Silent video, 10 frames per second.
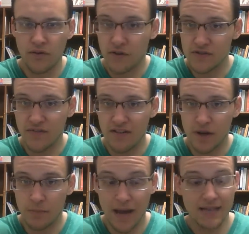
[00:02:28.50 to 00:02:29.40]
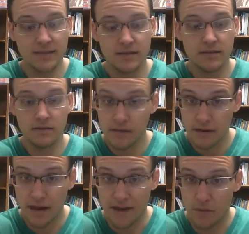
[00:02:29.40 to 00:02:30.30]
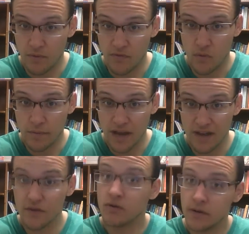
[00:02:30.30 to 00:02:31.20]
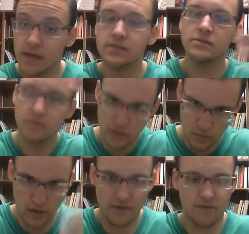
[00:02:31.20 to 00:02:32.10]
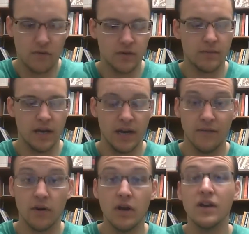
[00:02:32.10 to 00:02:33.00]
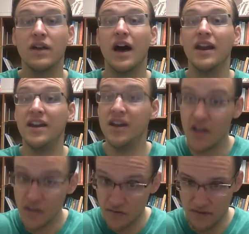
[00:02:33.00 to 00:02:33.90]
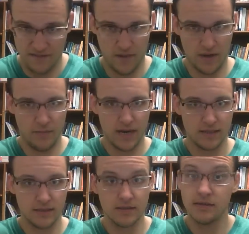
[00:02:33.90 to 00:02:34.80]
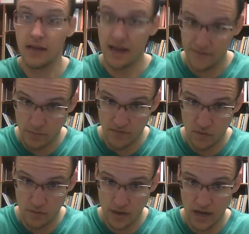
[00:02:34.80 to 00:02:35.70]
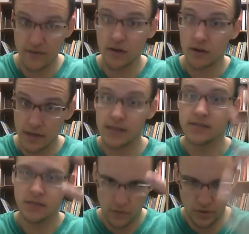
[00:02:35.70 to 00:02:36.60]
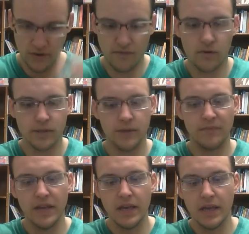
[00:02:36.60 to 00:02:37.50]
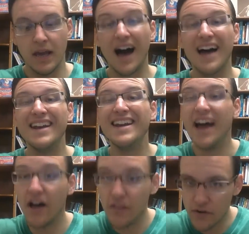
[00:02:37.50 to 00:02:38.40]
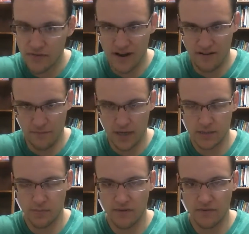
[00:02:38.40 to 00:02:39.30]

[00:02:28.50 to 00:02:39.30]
the first 5 minute passes, have they performed the behavior? Yes, you reinforce the behavior. Another 5 minute passes, have they performed the behavior? Yes, reinforce them. Another 5 minutes